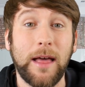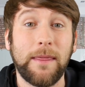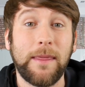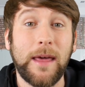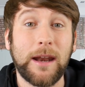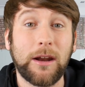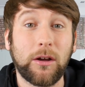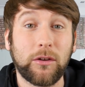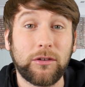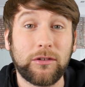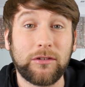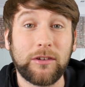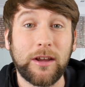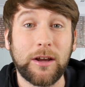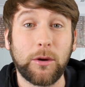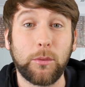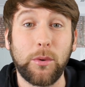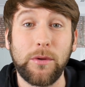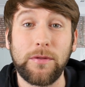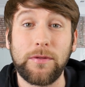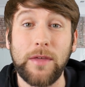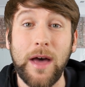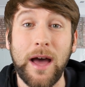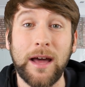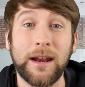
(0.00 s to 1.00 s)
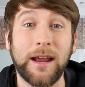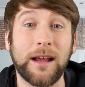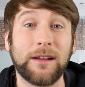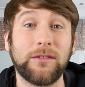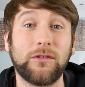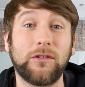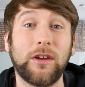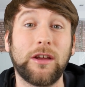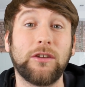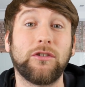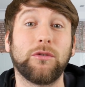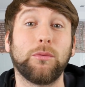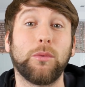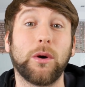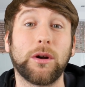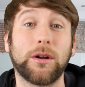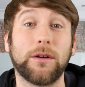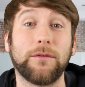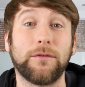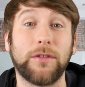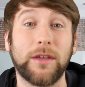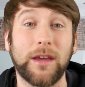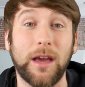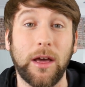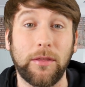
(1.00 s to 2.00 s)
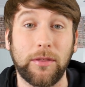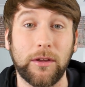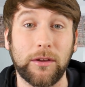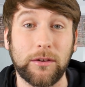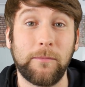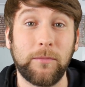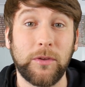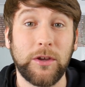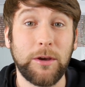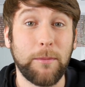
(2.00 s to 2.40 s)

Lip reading: then I'll stick with that and ditch one of the others.